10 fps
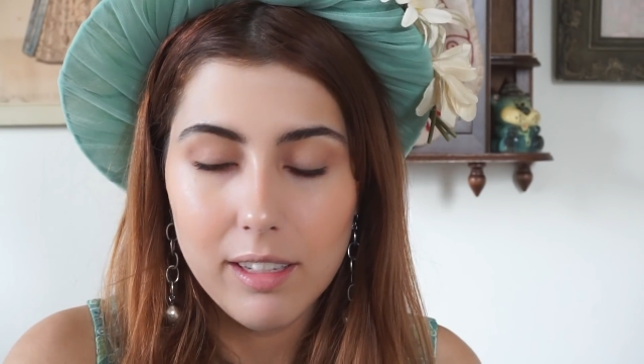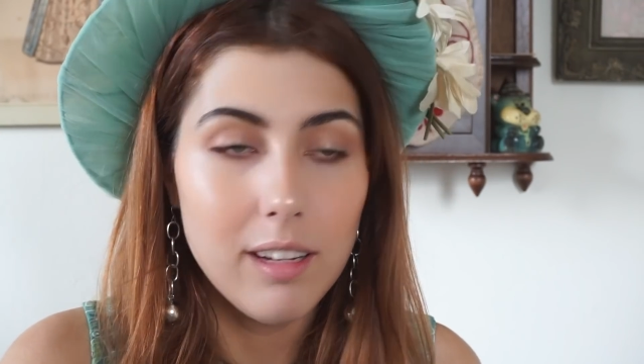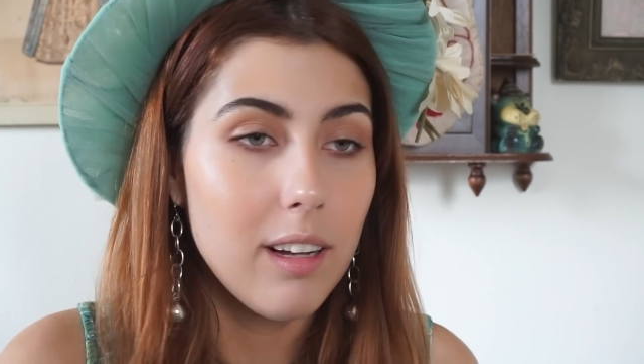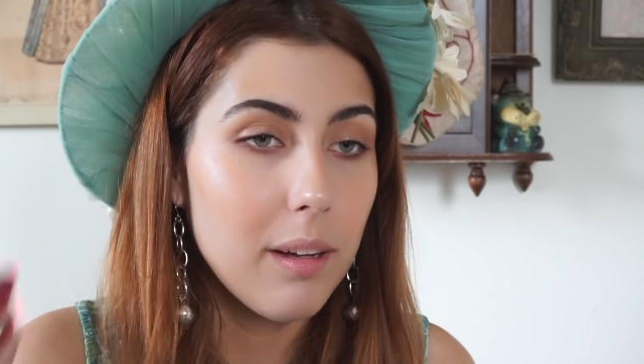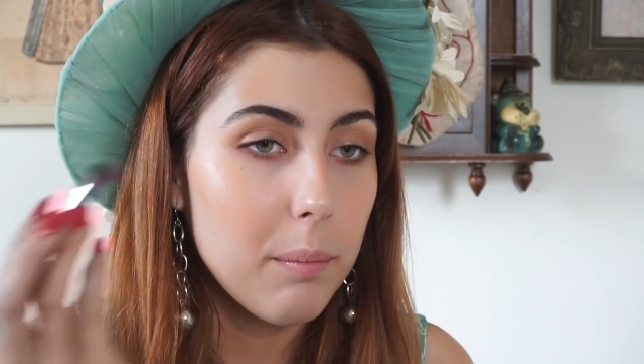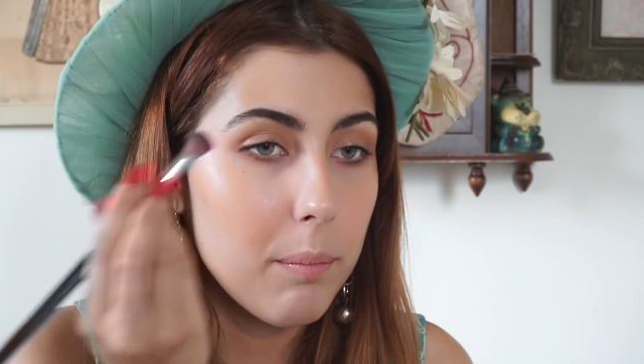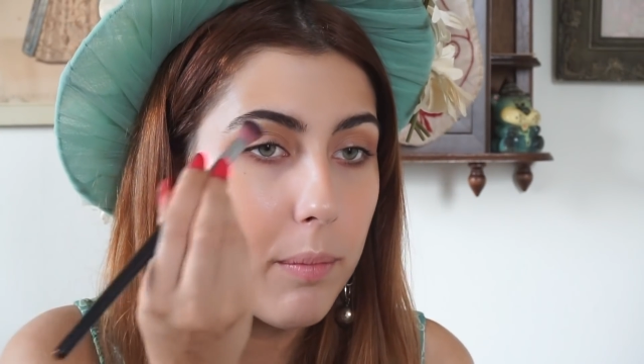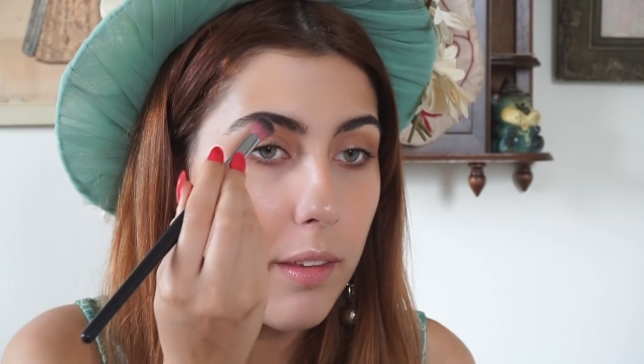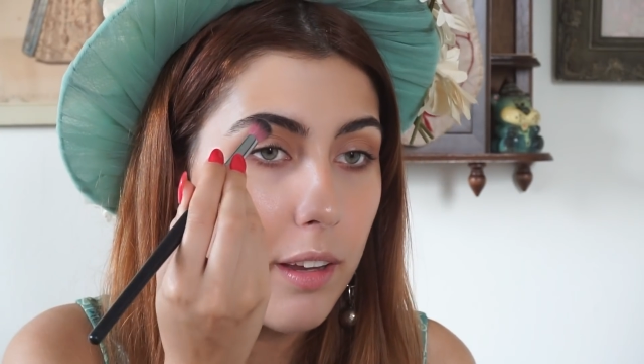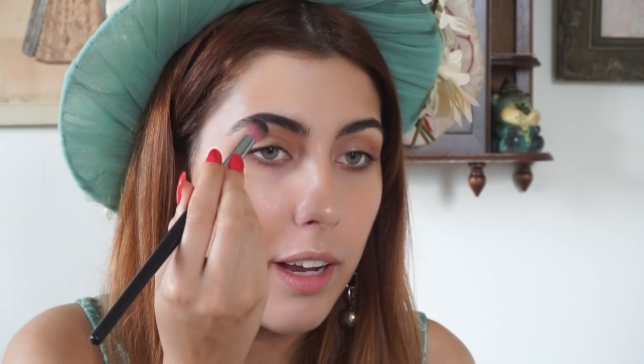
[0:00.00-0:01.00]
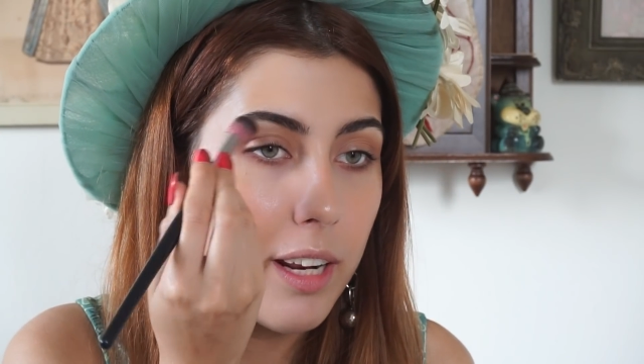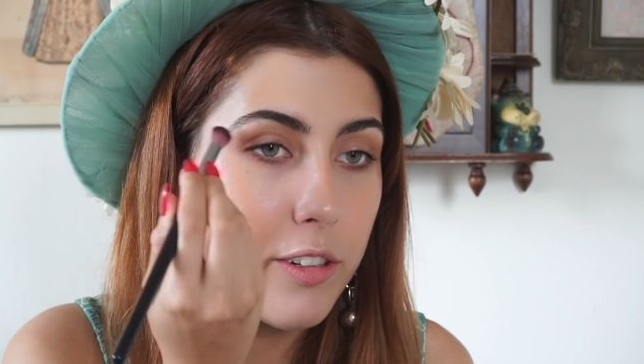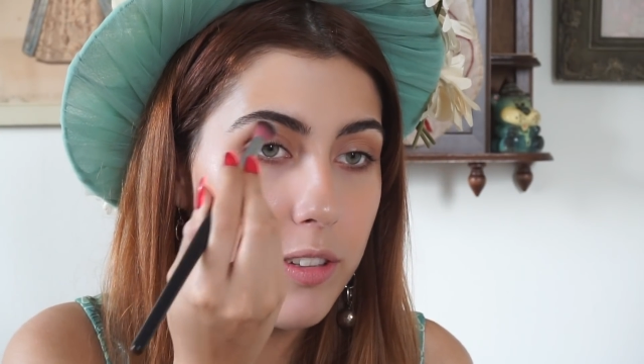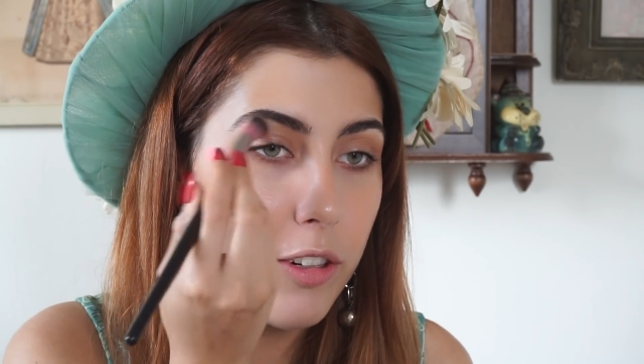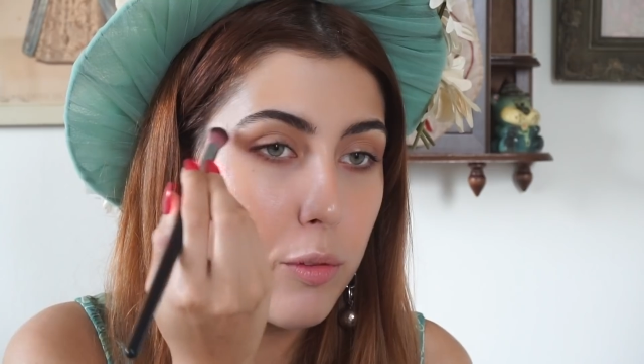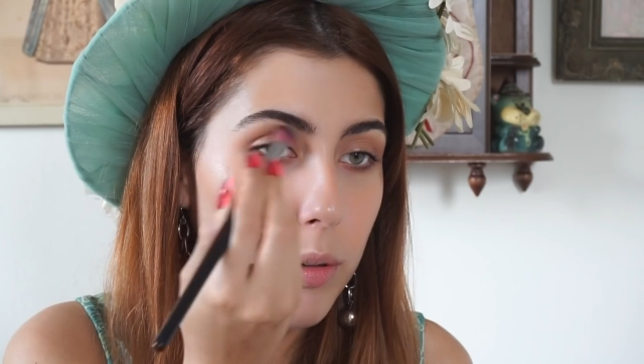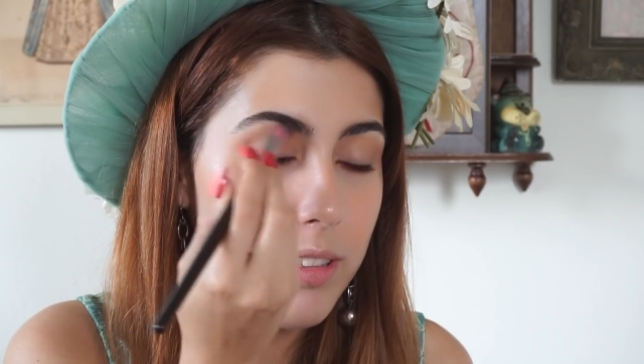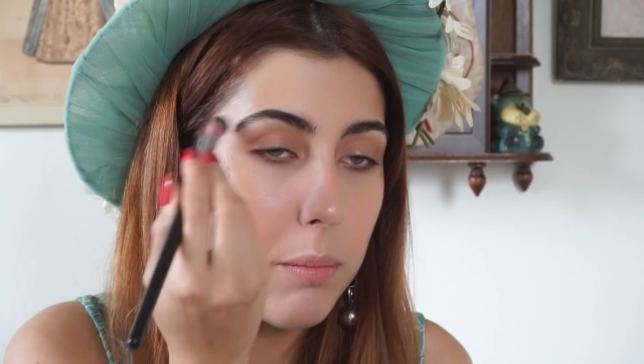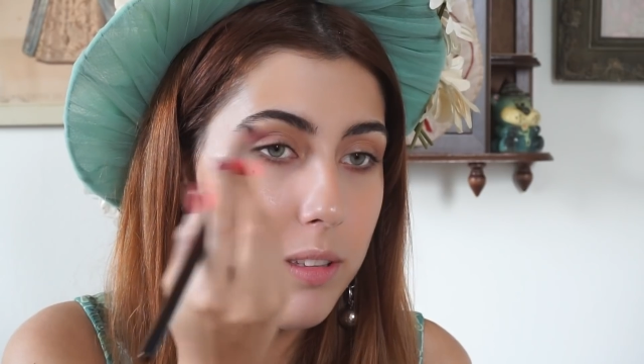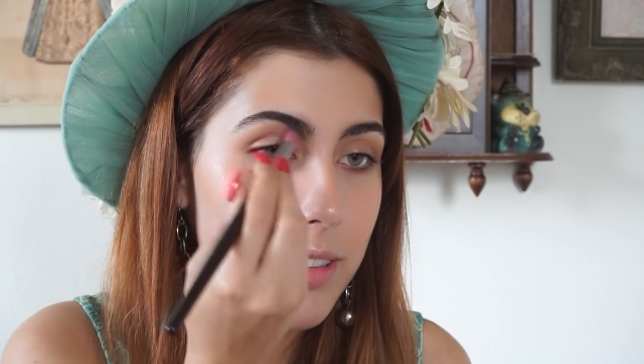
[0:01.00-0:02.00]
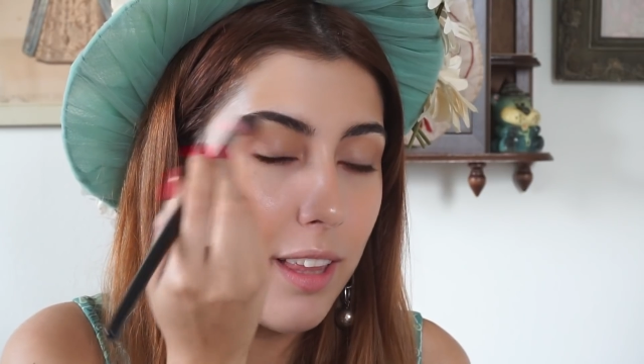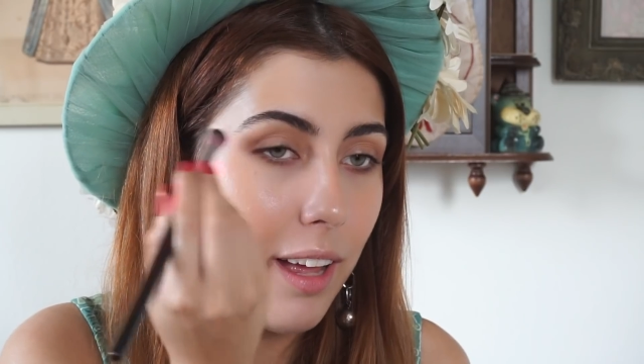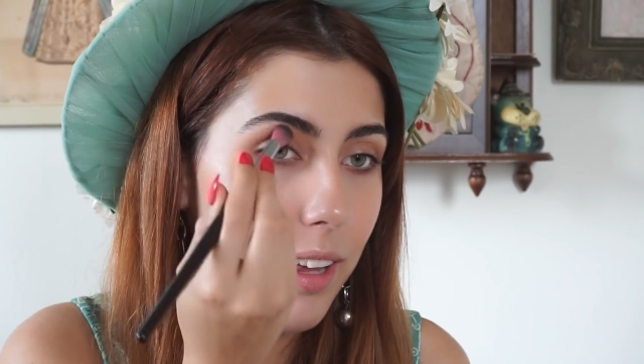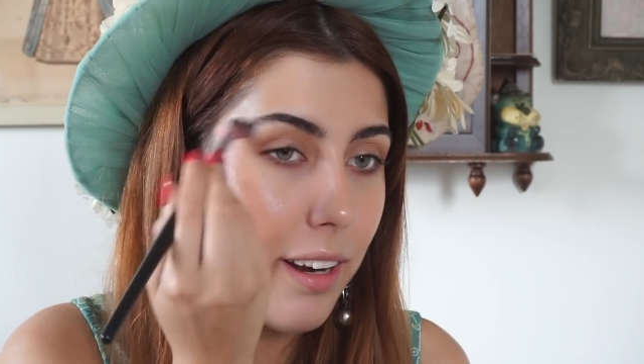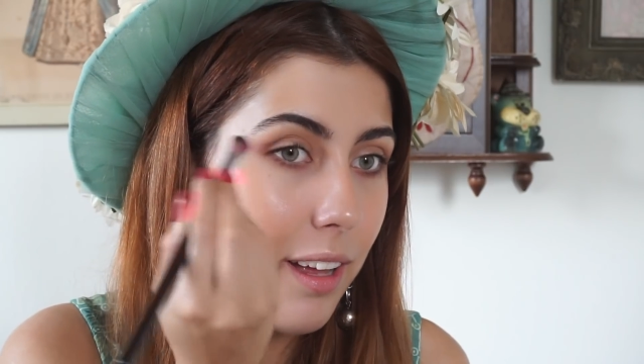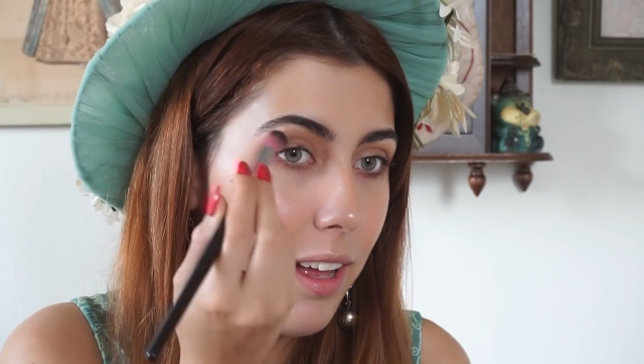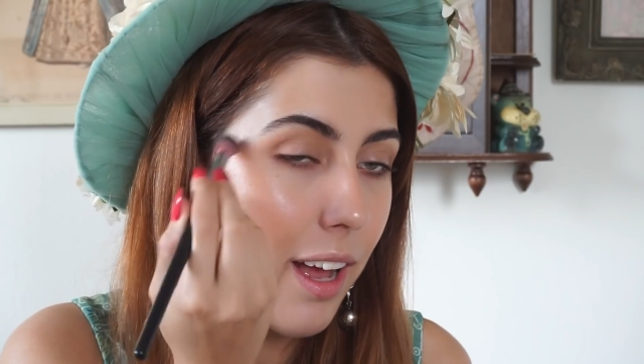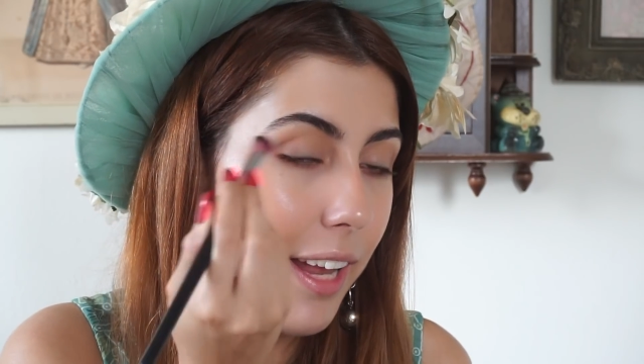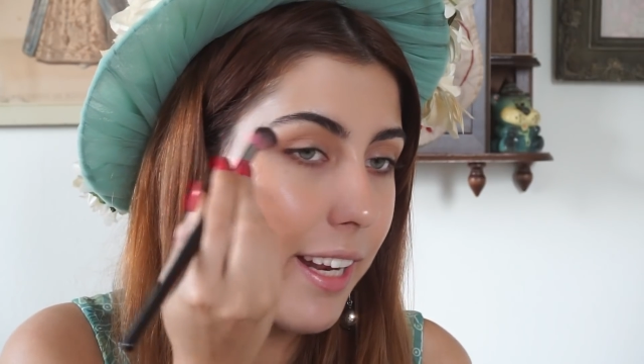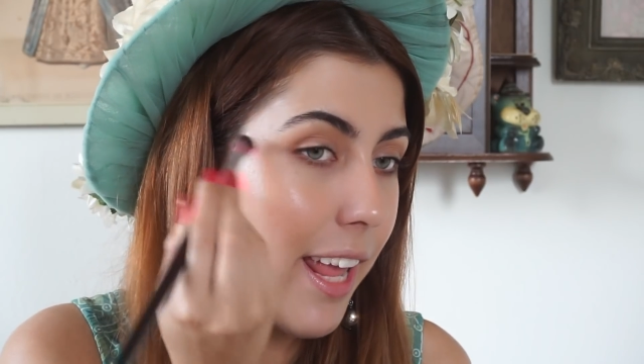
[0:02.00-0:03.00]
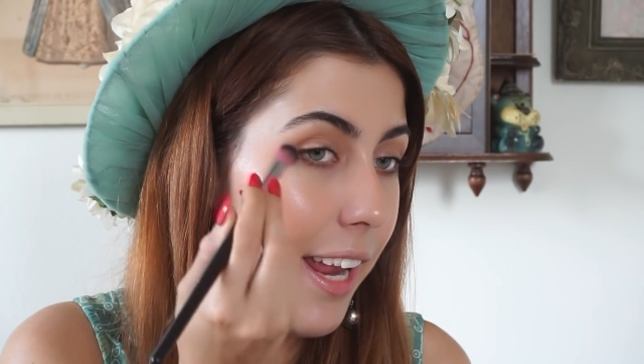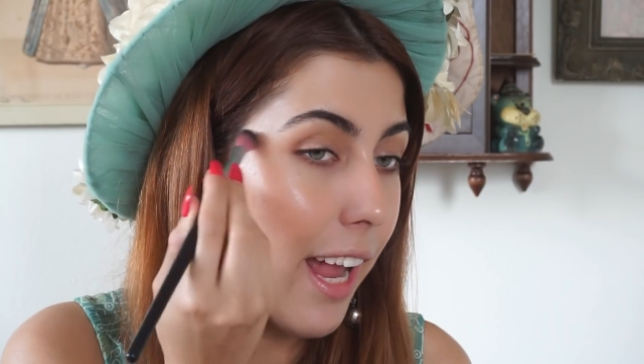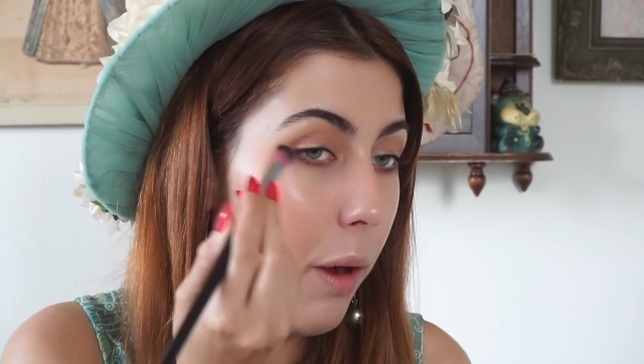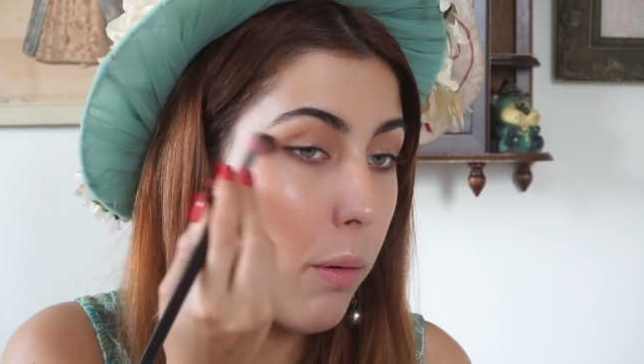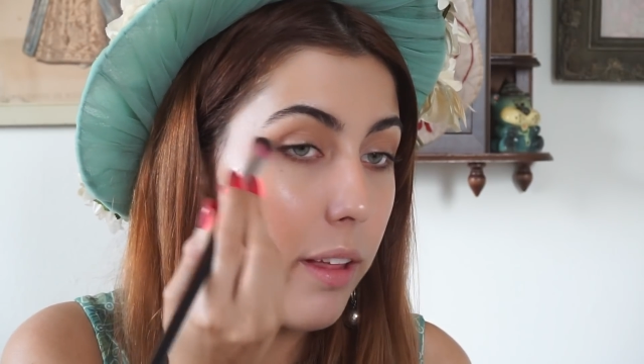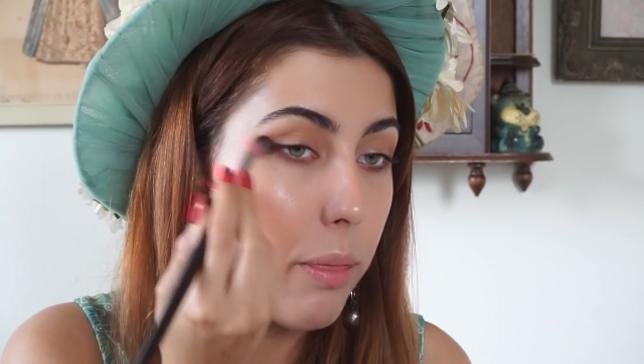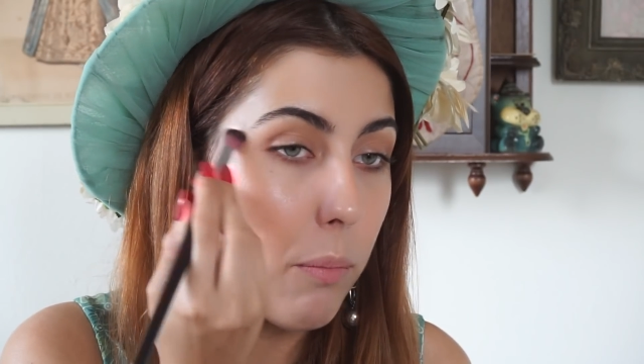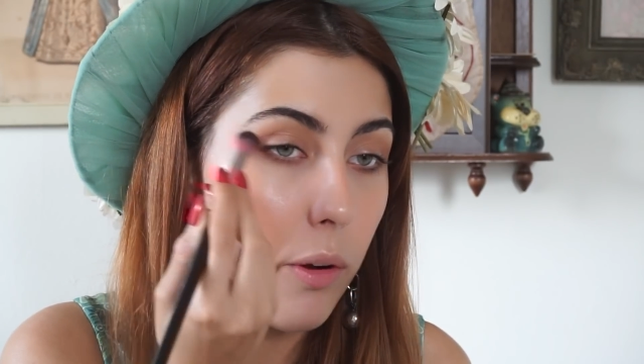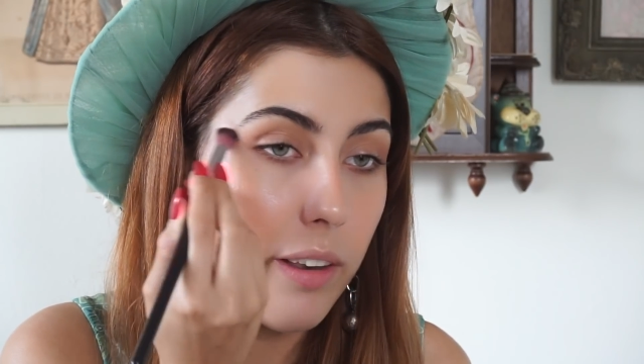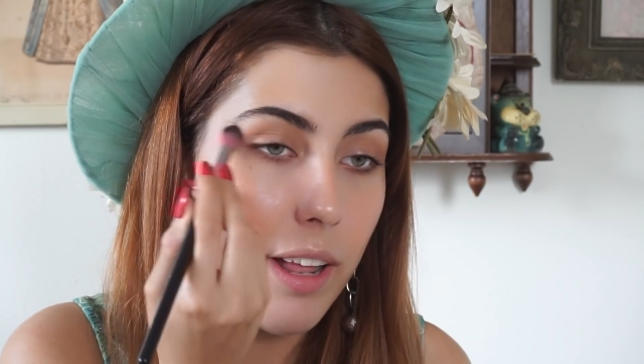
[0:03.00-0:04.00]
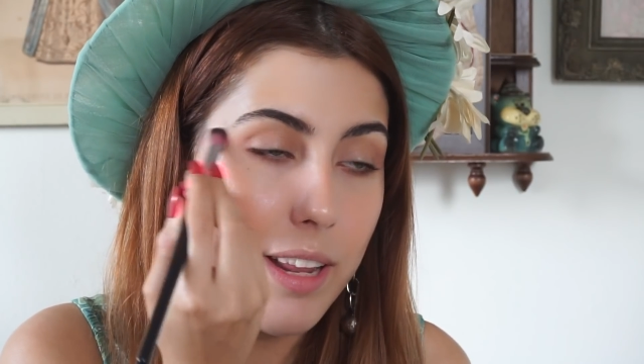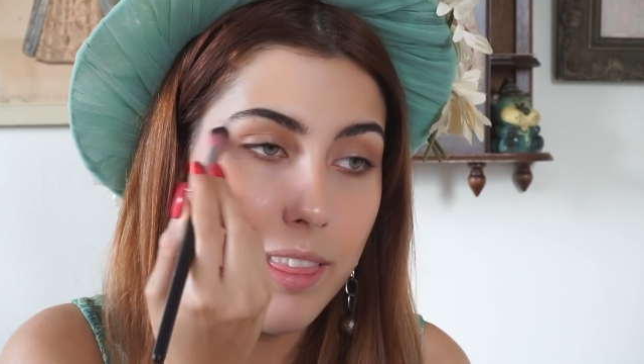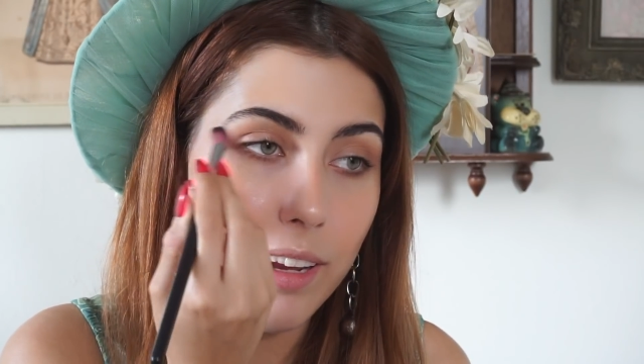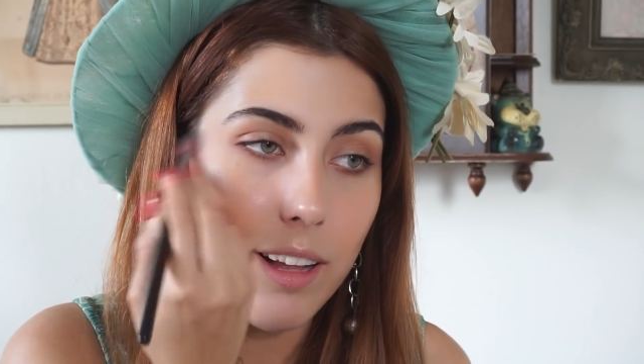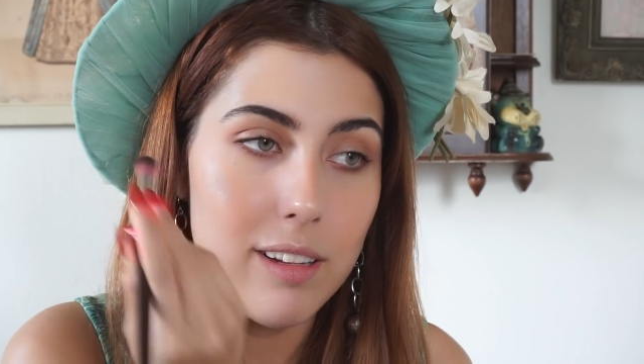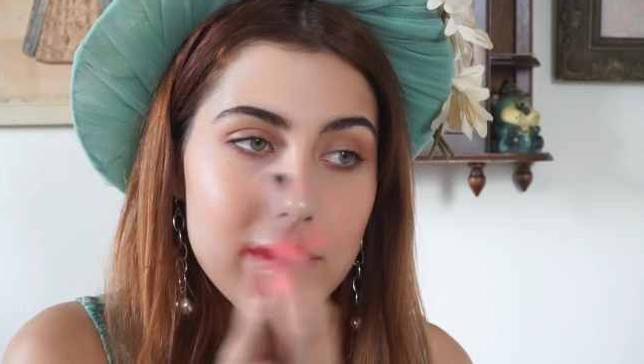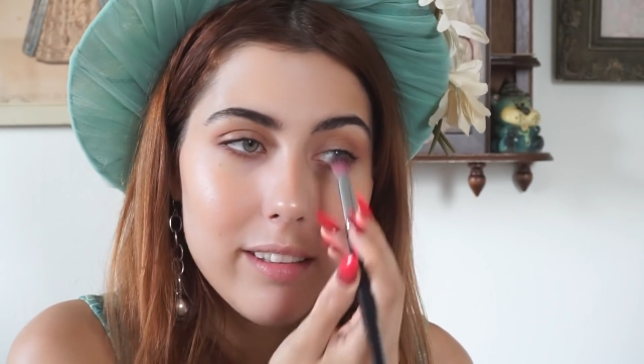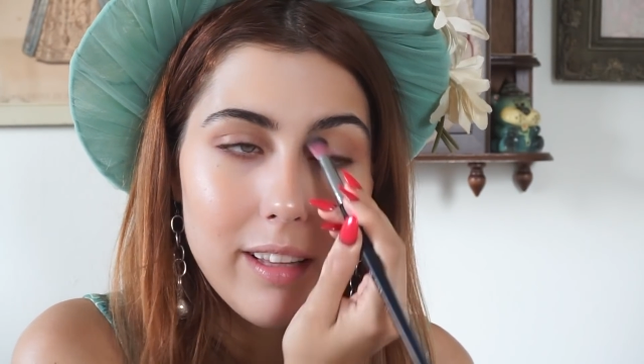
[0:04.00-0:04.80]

And I just want someone that I can hang out with more than anything else.